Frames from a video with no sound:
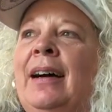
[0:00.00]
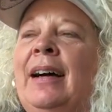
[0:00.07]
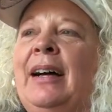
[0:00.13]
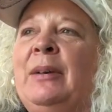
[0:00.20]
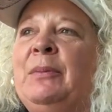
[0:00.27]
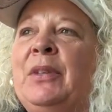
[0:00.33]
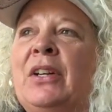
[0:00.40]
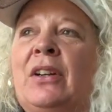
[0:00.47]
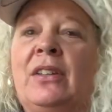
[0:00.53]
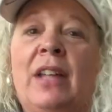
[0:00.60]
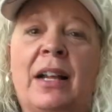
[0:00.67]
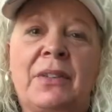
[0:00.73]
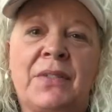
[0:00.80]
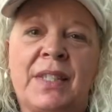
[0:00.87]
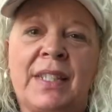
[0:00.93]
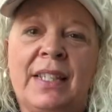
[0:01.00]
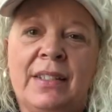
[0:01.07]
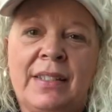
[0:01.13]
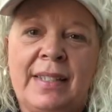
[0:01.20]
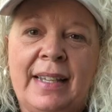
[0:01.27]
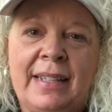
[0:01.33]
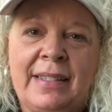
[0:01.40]
There are a lot of
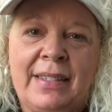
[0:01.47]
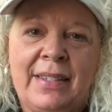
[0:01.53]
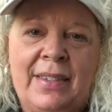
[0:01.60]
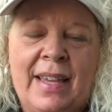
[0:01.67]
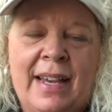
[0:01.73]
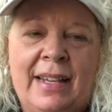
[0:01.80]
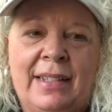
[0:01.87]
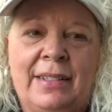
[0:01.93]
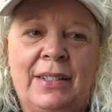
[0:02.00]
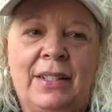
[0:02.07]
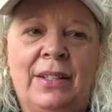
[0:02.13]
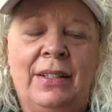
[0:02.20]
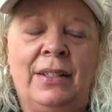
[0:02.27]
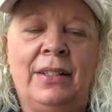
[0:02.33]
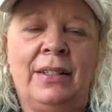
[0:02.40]
skill sets that